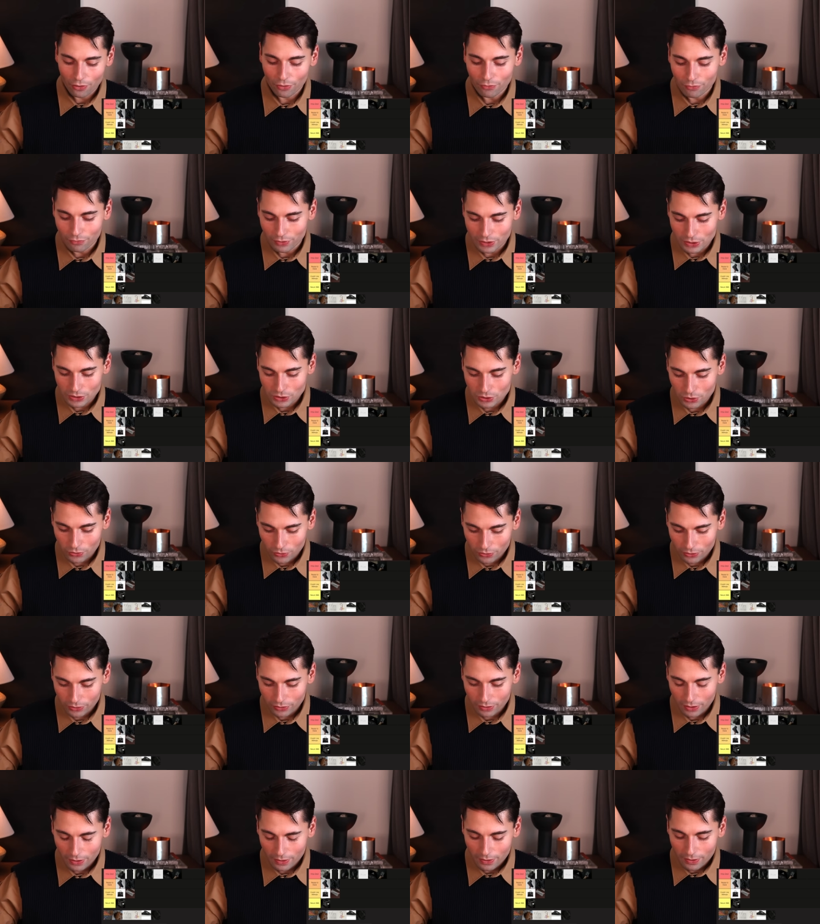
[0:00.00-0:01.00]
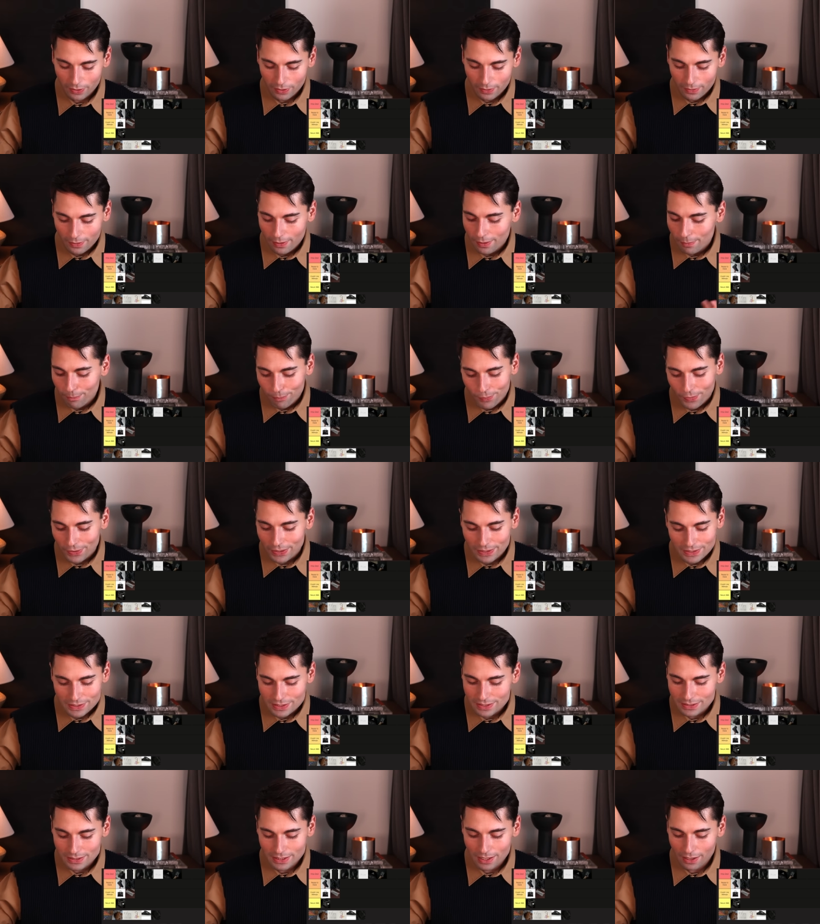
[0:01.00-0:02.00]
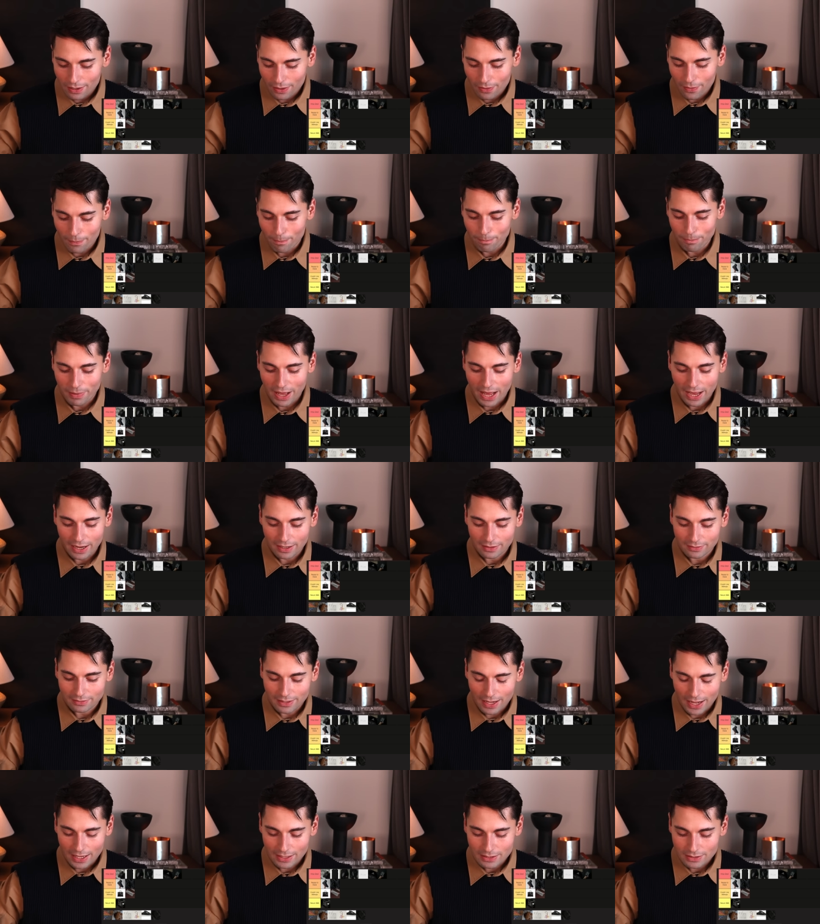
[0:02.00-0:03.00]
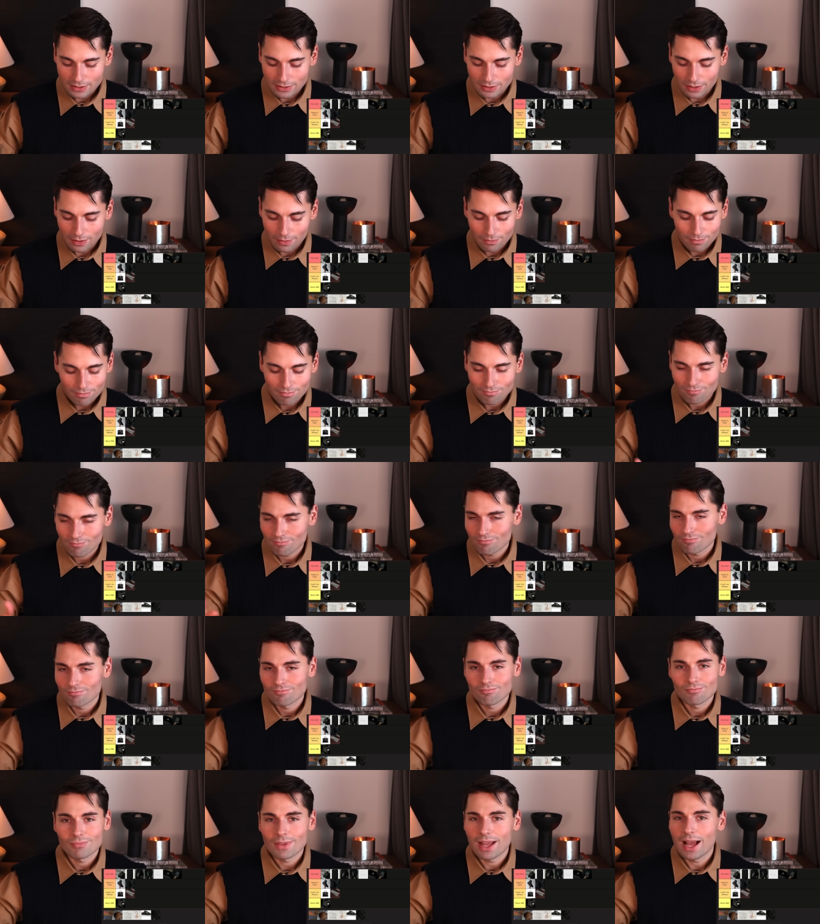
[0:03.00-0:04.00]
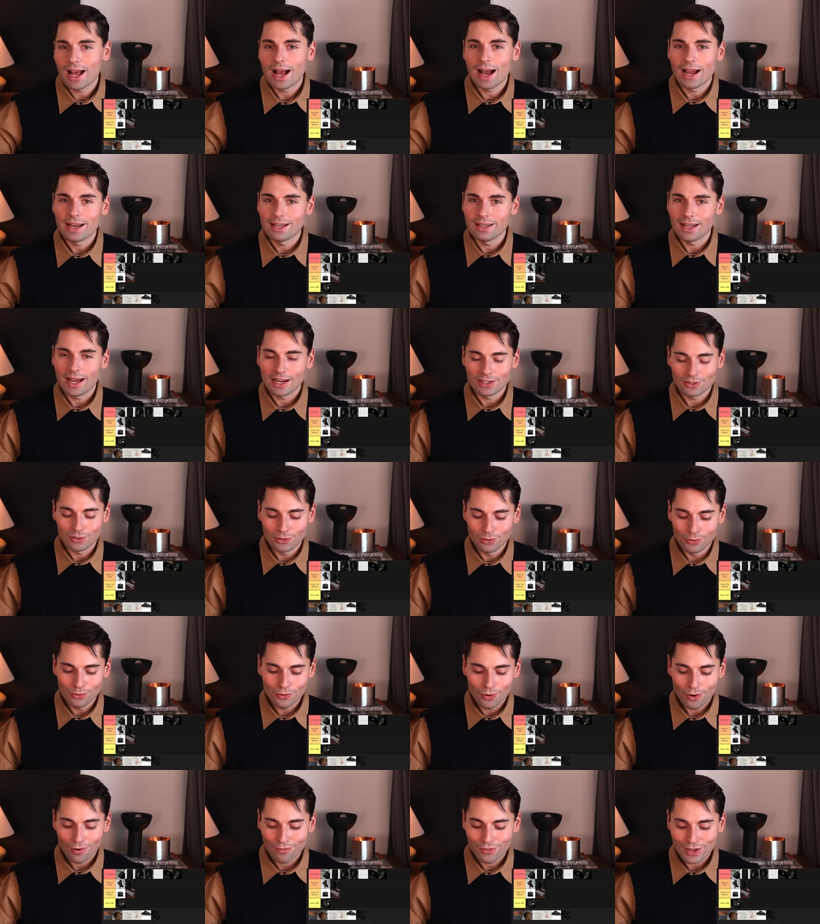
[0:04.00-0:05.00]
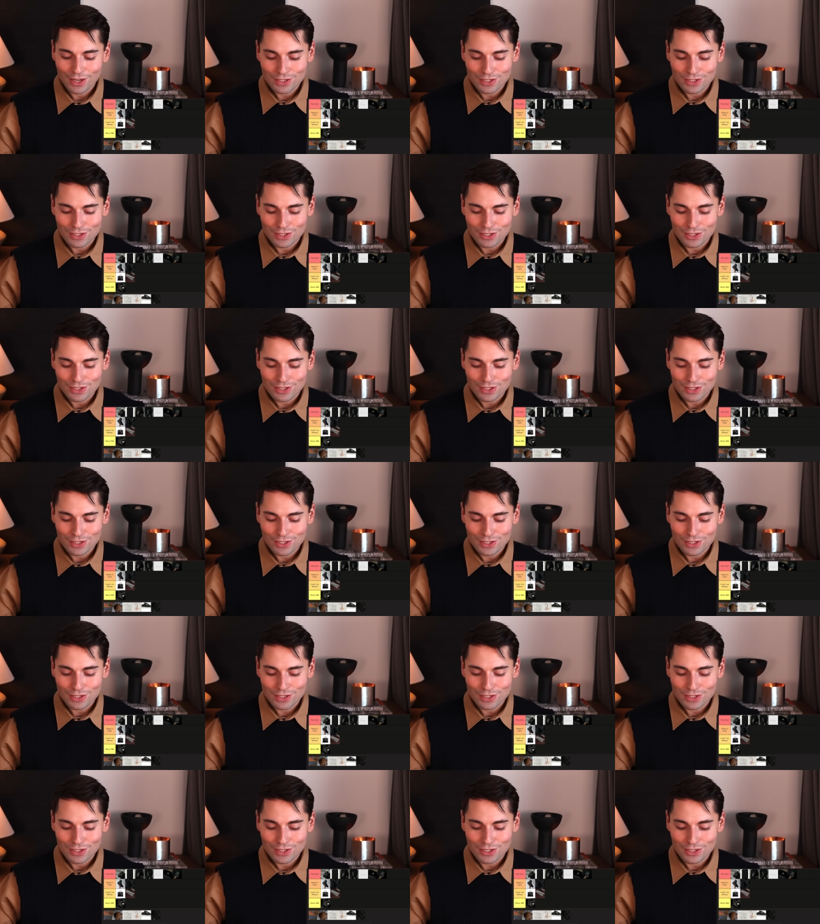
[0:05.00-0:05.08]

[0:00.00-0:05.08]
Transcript: a return, but it is still a bag that I like the look of.